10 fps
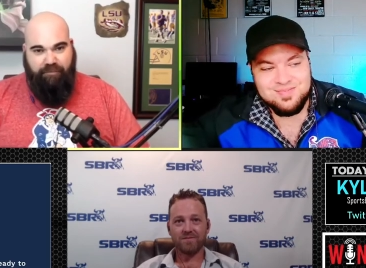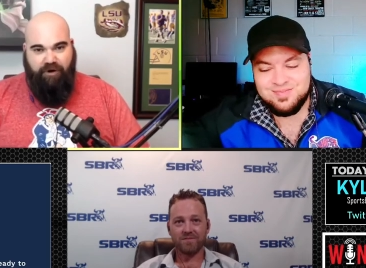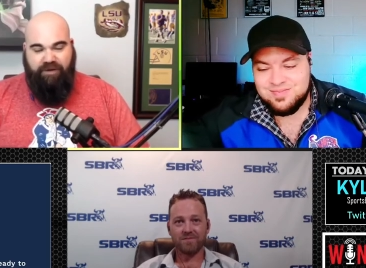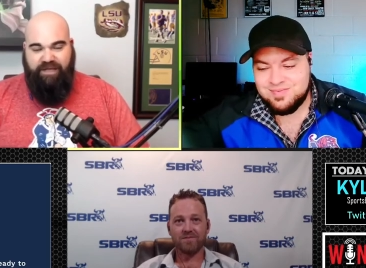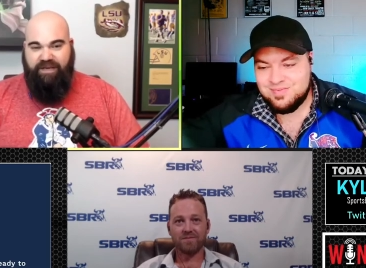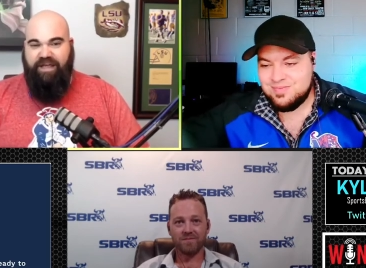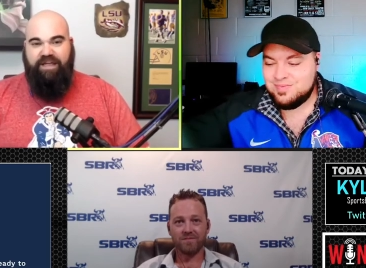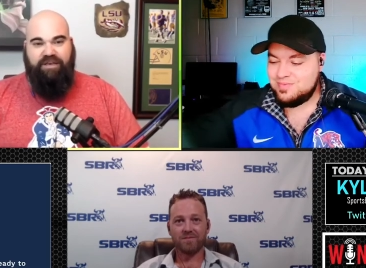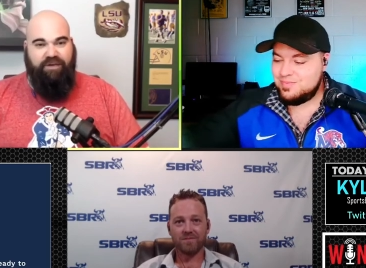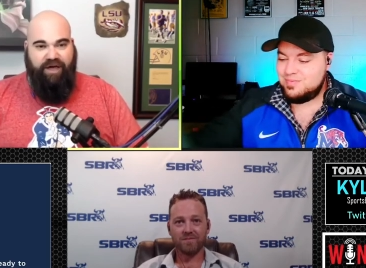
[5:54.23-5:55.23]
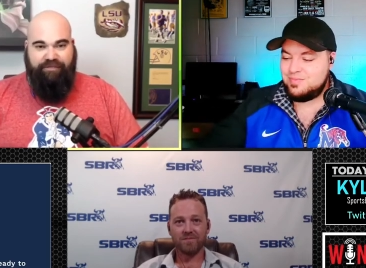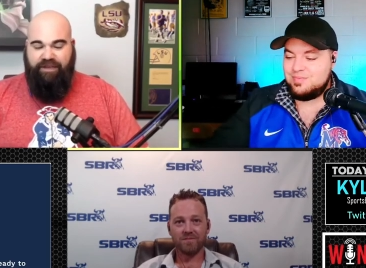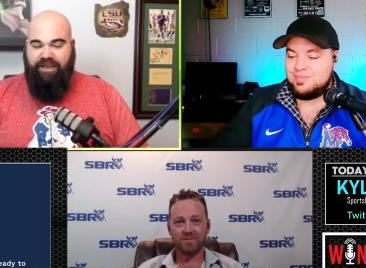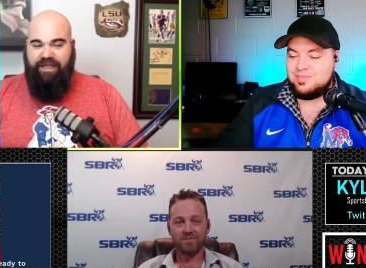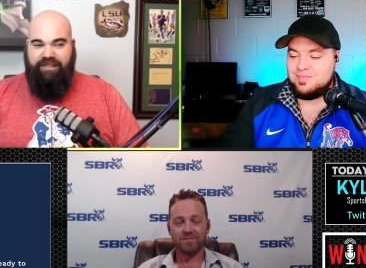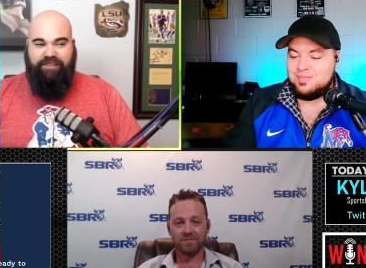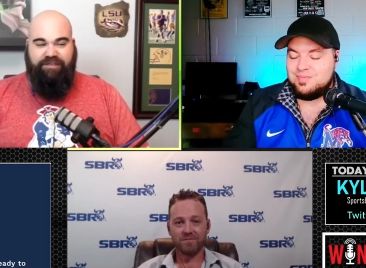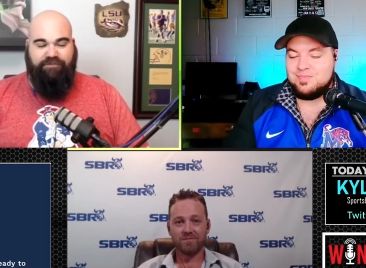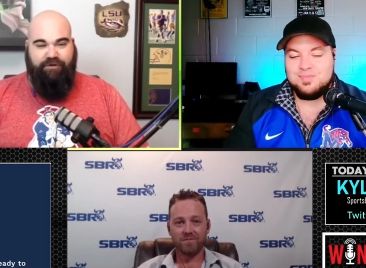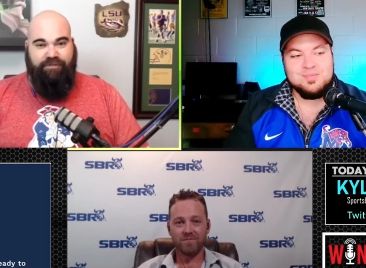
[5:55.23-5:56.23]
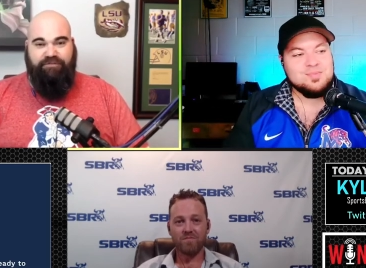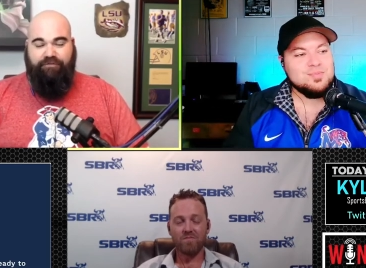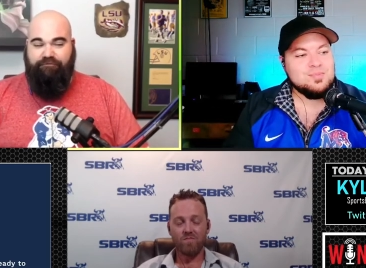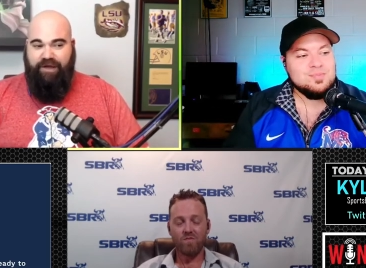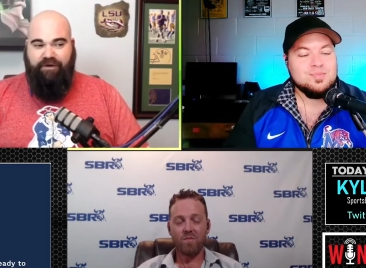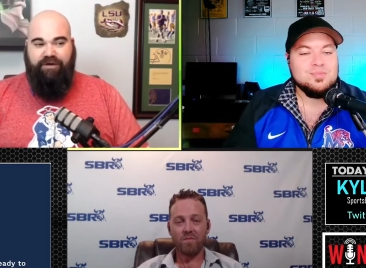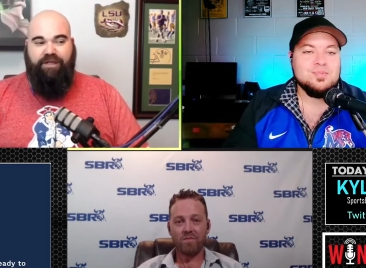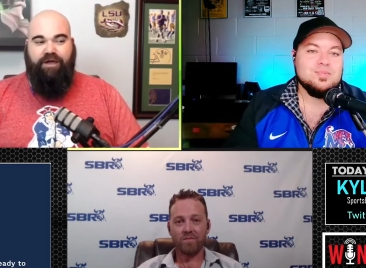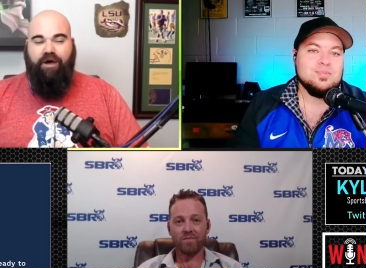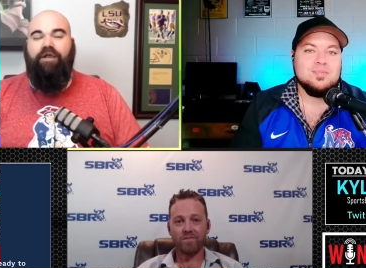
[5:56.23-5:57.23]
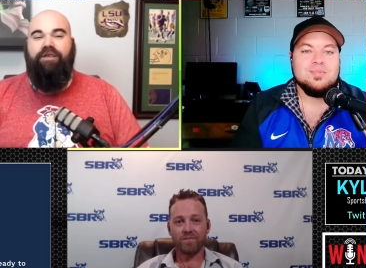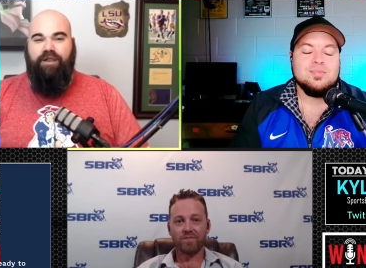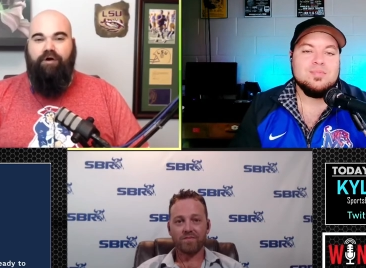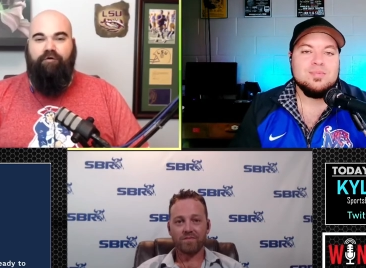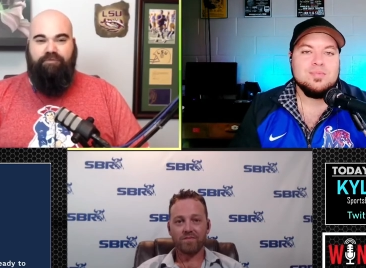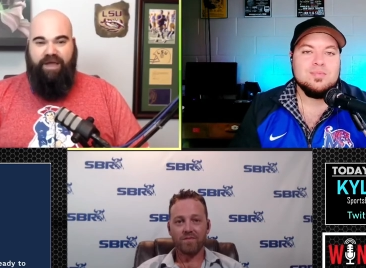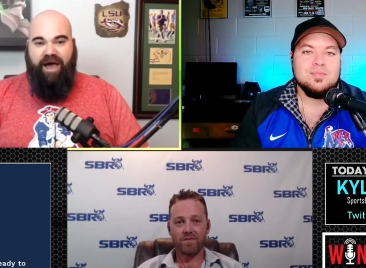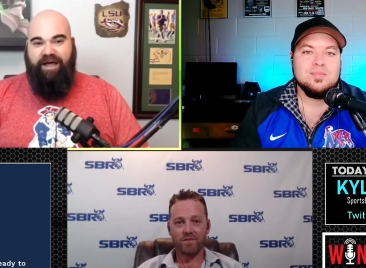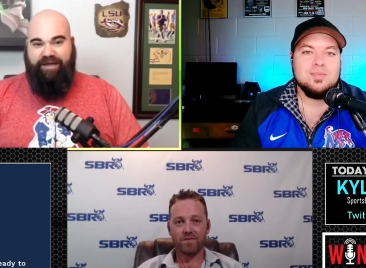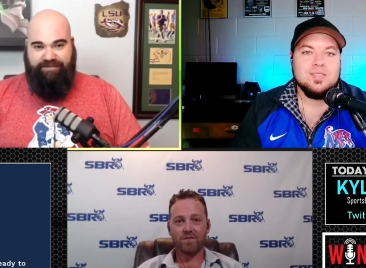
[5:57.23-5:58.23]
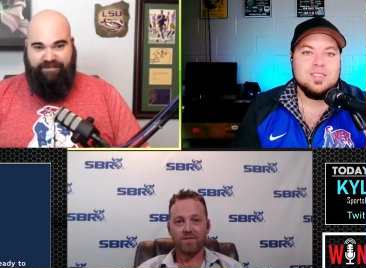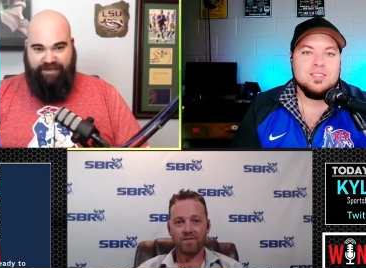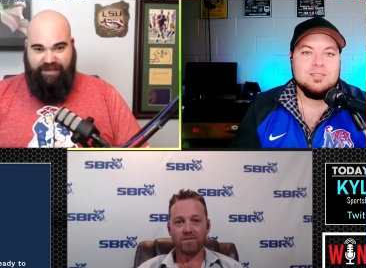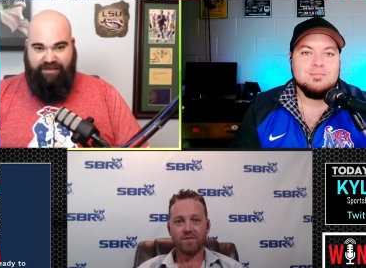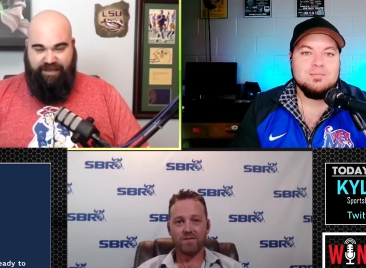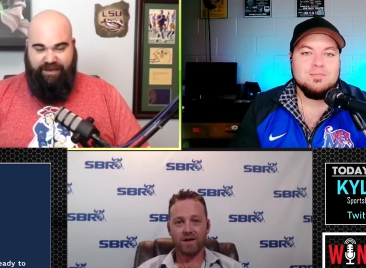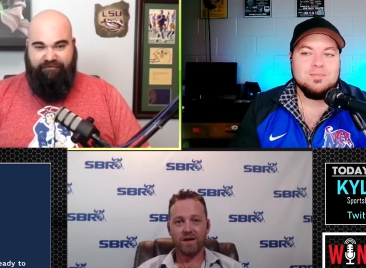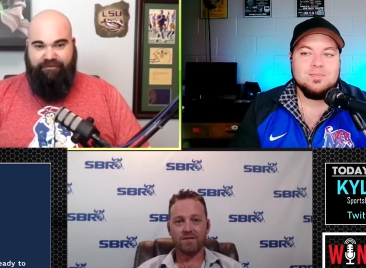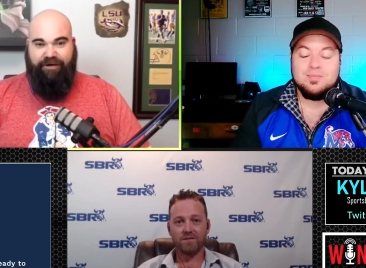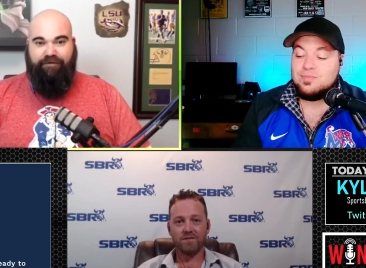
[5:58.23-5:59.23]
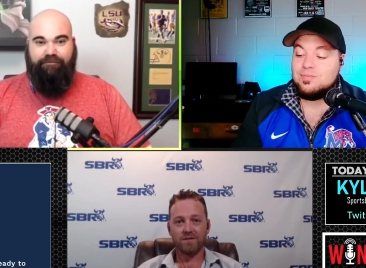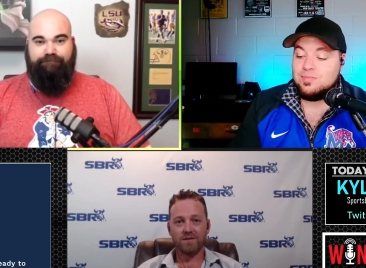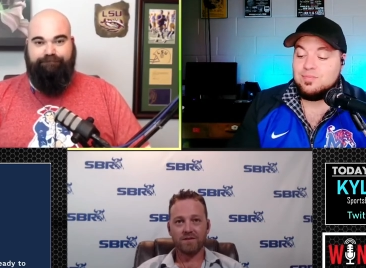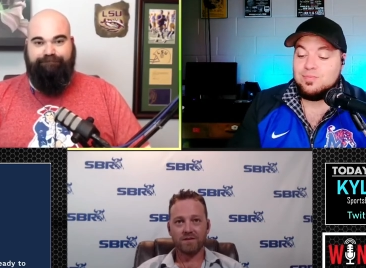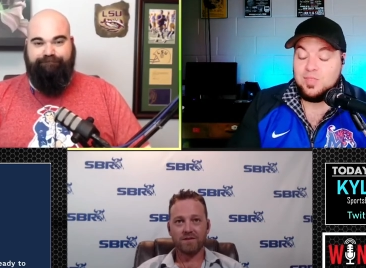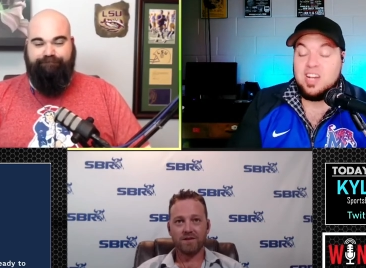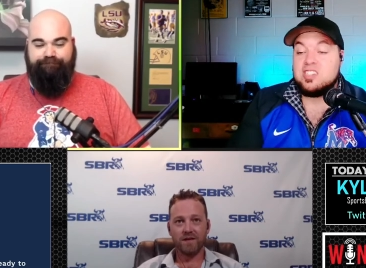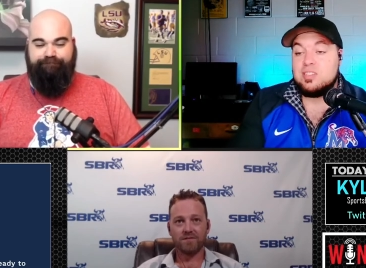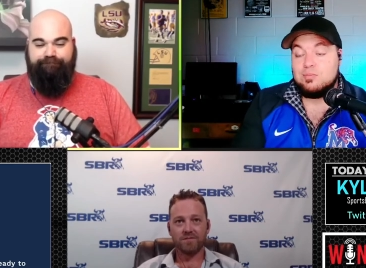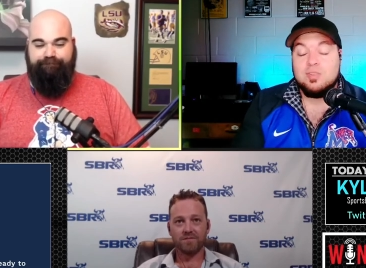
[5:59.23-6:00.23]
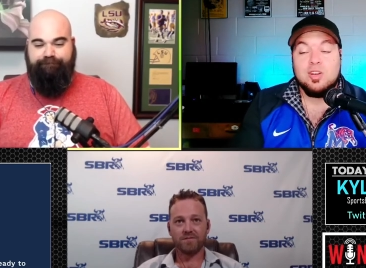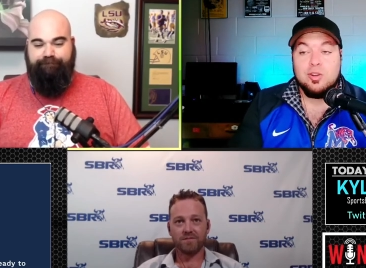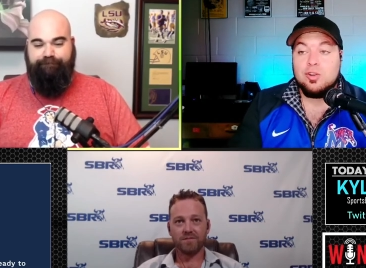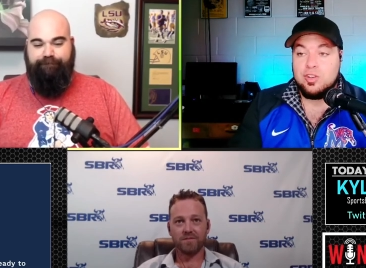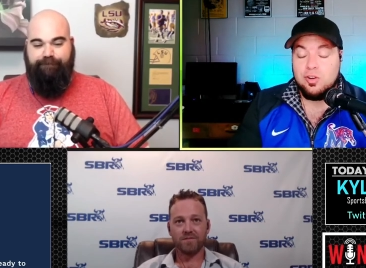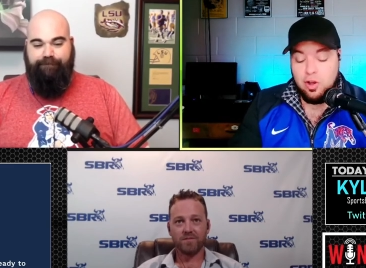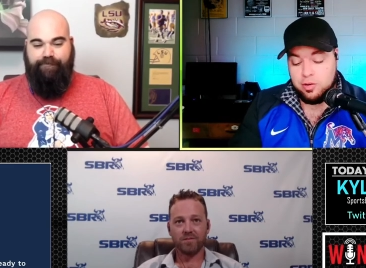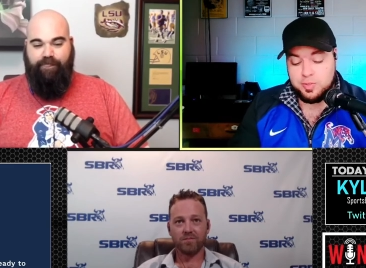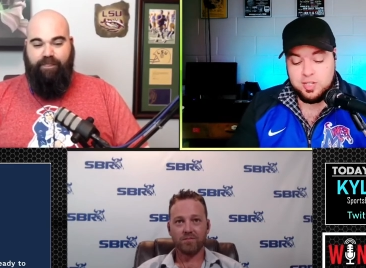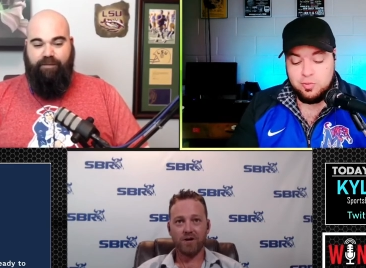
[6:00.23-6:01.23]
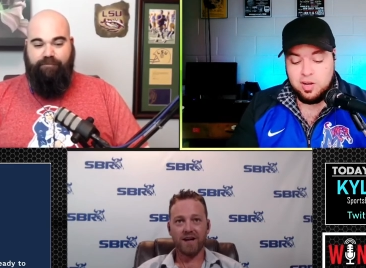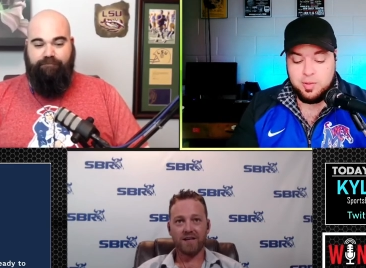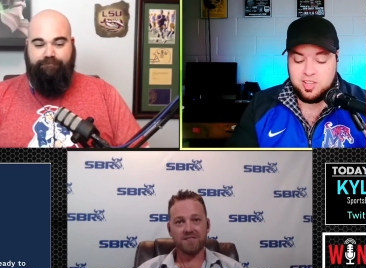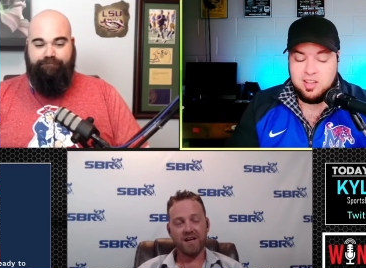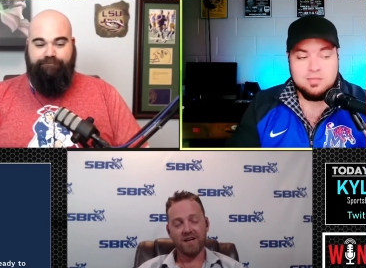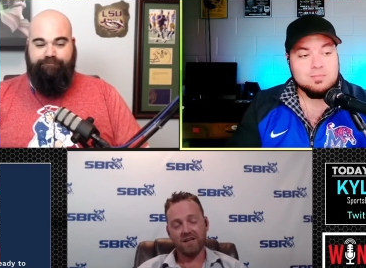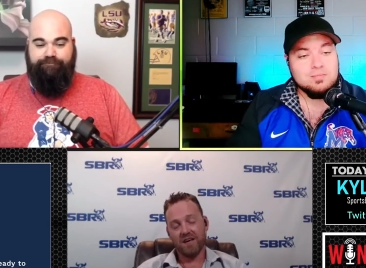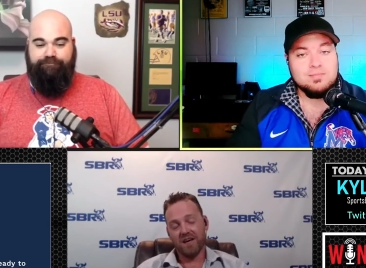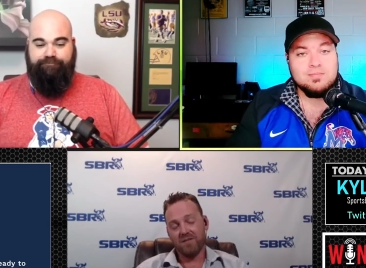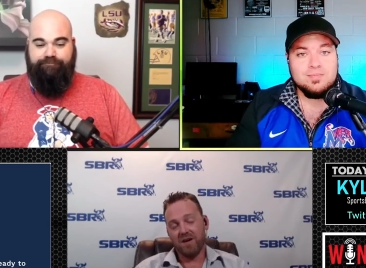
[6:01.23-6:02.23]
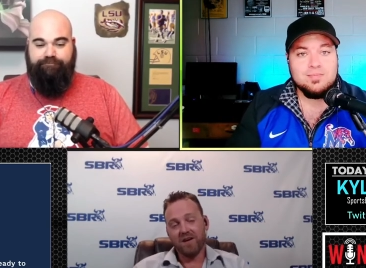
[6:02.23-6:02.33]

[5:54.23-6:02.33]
Speaker 1: in. Nothing. These are these are very unknown guys in the NFL. Yeah. Yes, yeah.
Speaker 2: no, you're you're 100 percent right. Brandon Staley. I mean,